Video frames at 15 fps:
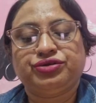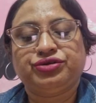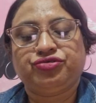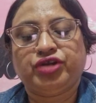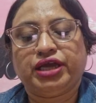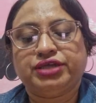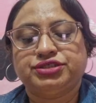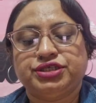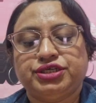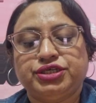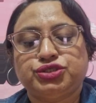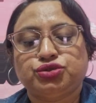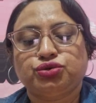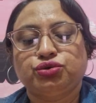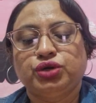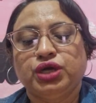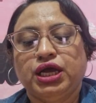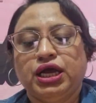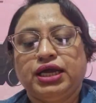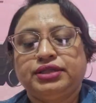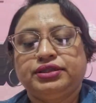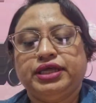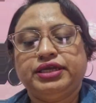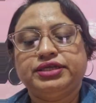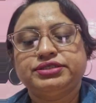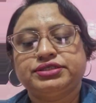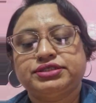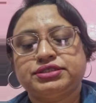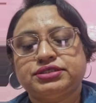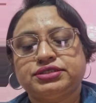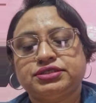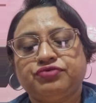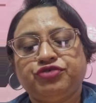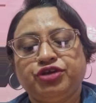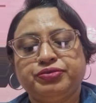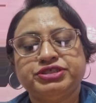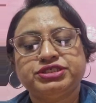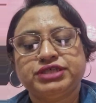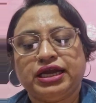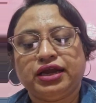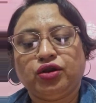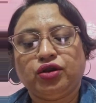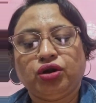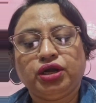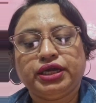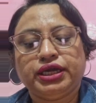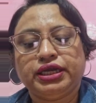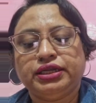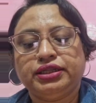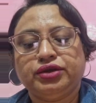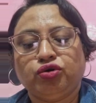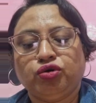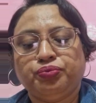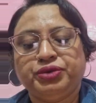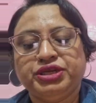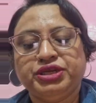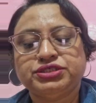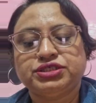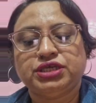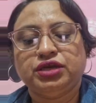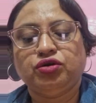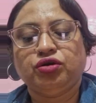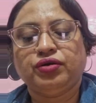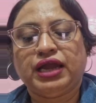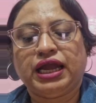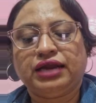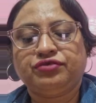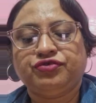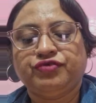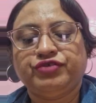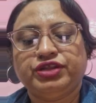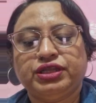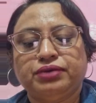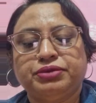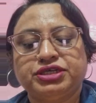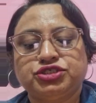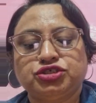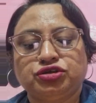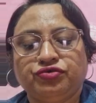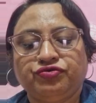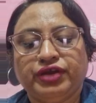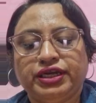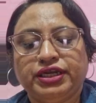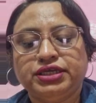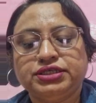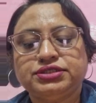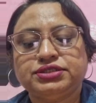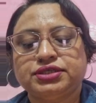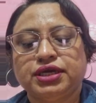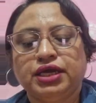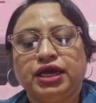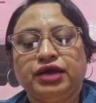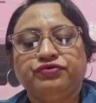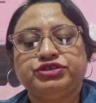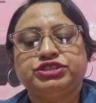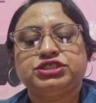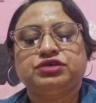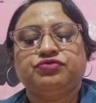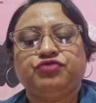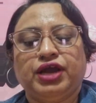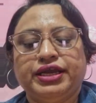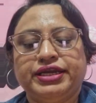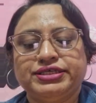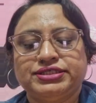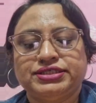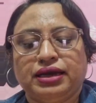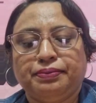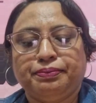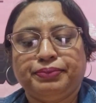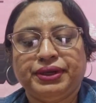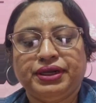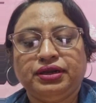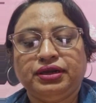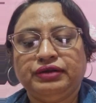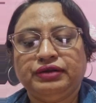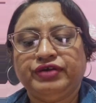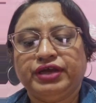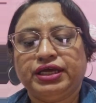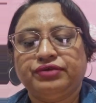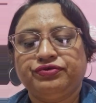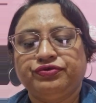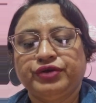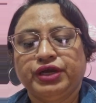tragedy. So there is a famous dialogue in the opening scene of Act 5 in The Merchant of Venice, which is a fine example where